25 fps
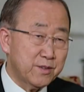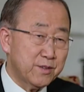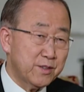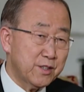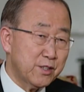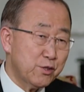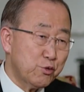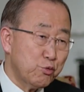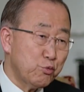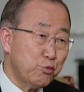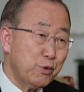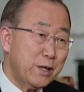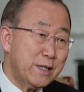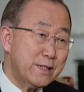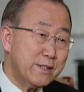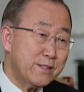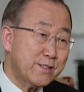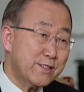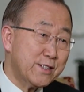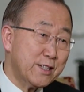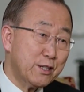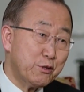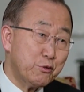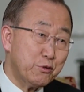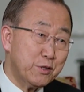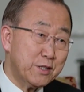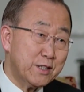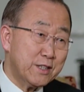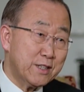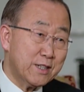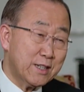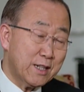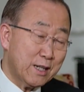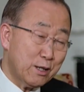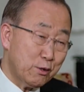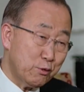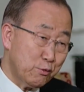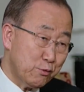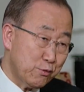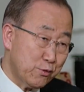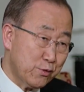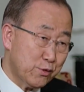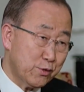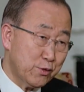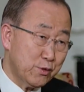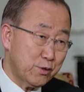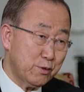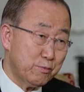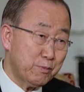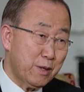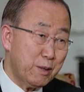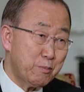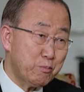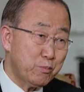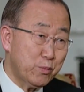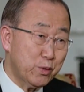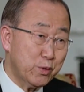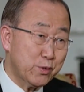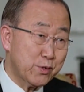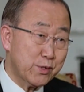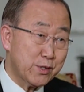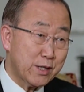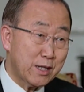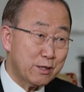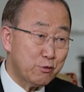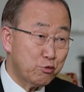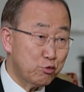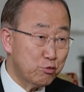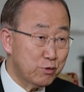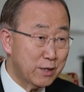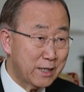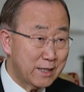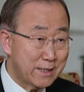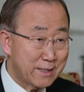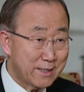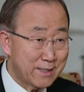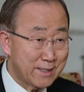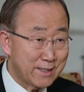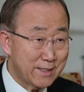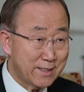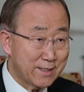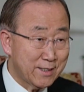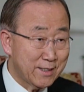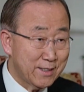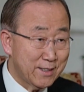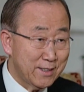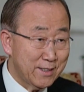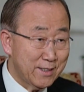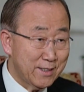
Yes, when Security Council members are united,